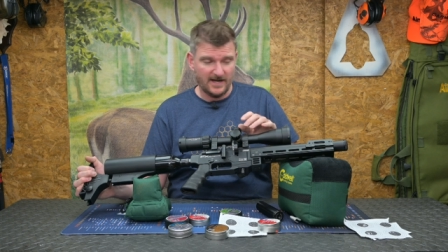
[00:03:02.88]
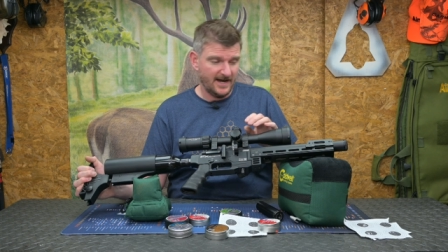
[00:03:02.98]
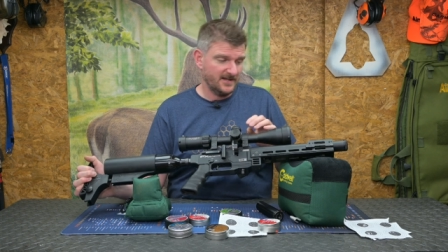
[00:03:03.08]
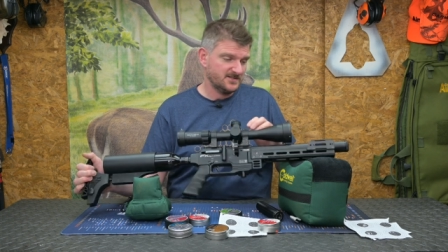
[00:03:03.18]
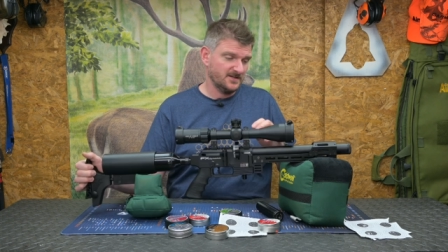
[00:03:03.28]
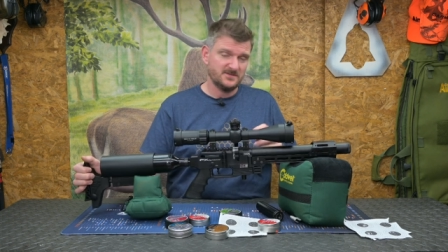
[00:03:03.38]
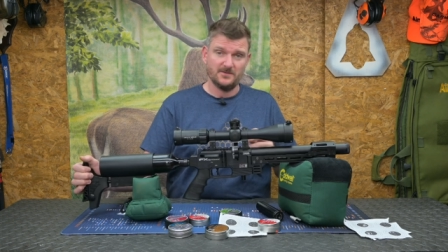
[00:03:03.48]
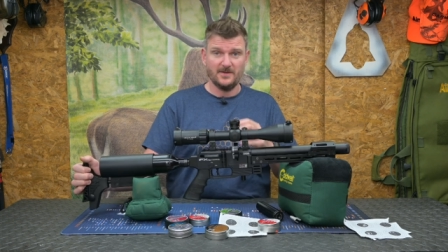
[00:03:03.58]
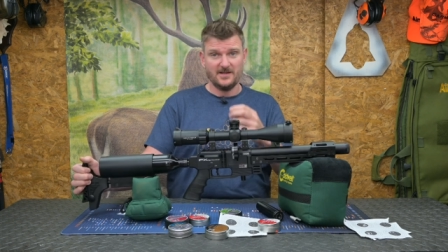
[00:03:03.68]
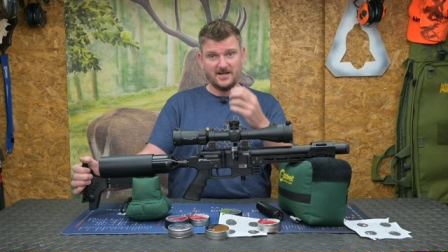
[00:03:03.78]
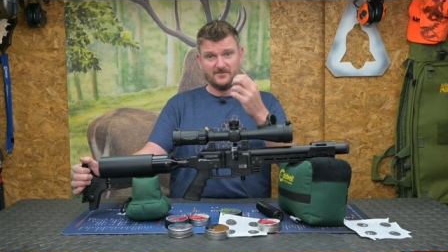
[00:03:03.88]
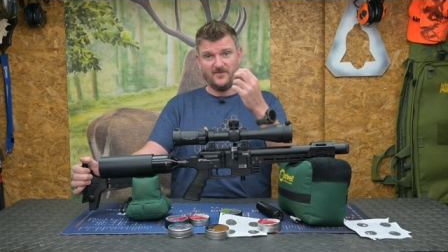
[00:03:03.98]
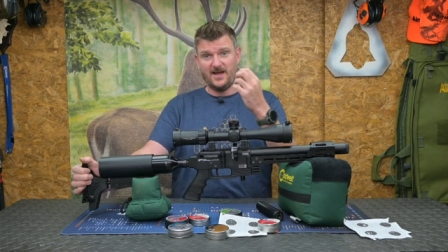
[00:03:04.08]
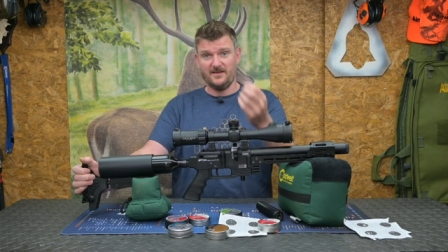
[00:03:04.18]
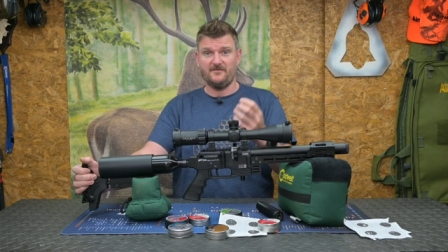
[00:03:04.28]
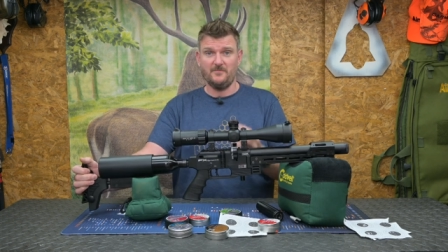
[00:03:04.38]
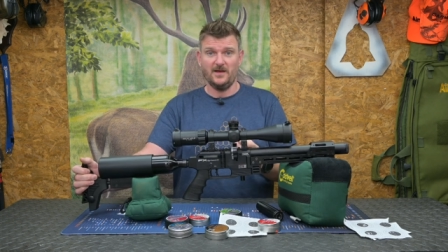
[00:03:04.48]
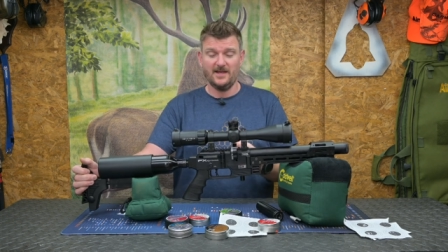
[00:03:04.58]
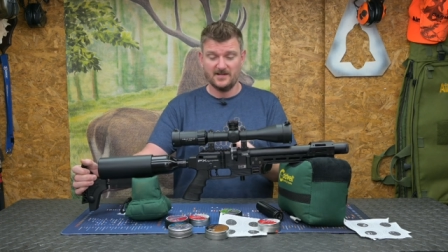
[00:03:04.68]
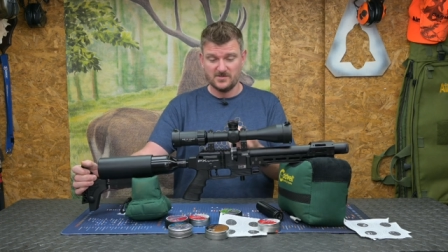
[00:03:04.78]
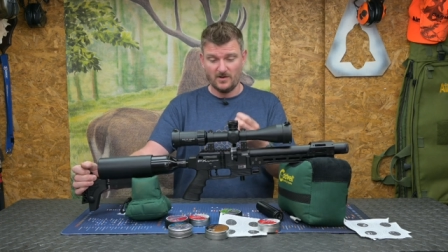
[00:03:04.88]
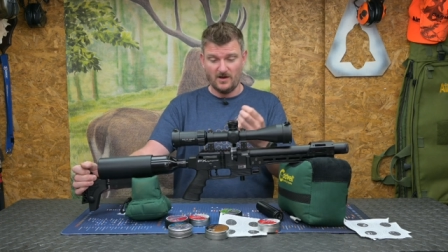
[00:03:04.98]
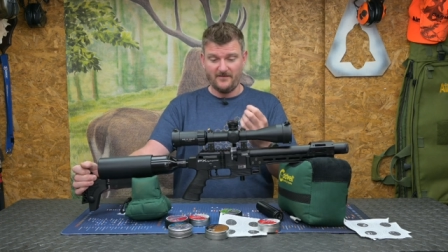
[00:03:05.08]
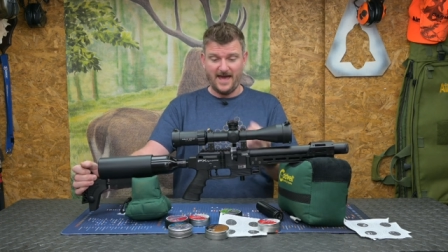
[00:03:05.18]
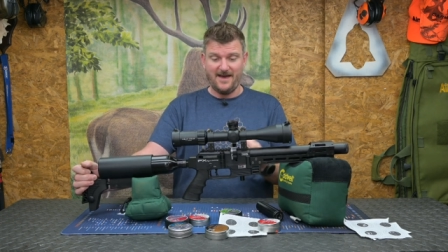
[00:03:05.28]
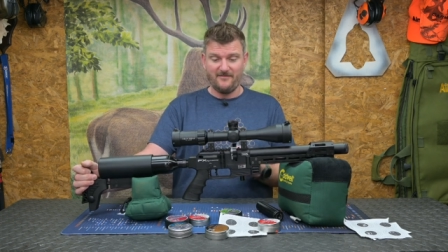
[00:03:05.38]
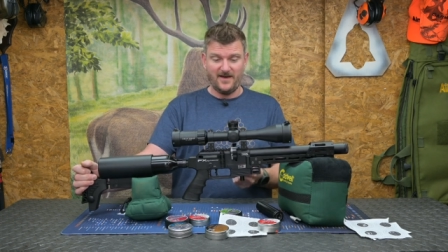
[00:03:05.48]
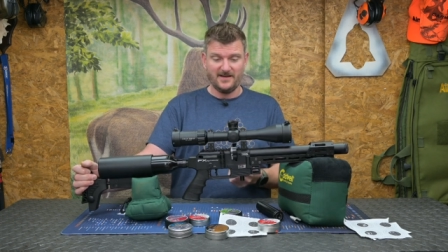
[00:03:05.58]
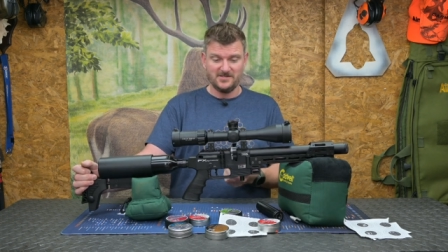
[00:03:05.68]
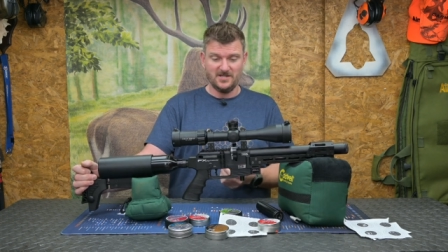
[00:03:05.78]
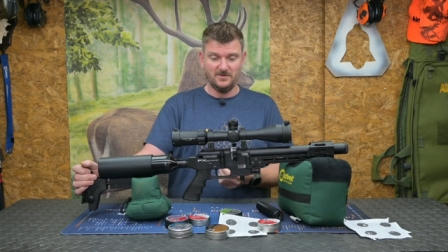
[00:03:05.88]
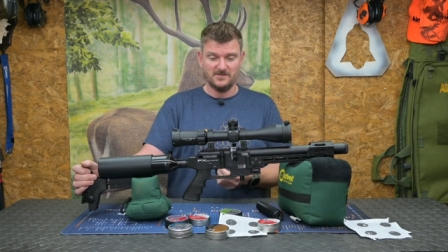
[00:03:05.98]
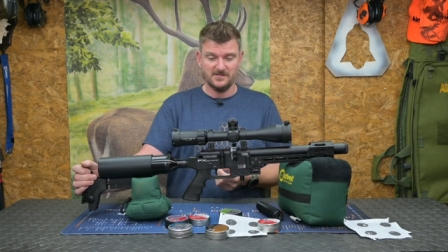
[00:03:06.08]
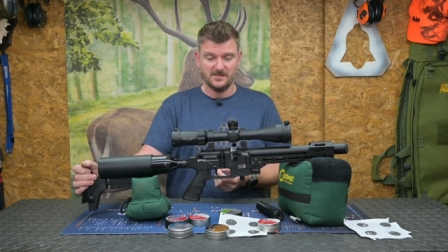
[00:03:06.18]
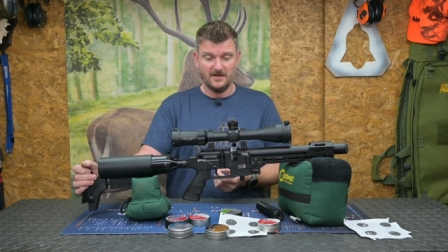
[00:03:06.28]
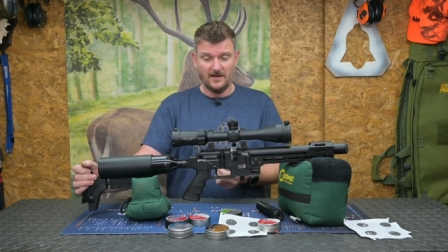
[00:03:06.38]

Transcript: liner, so something that's fairly familiar to a lot of FX users.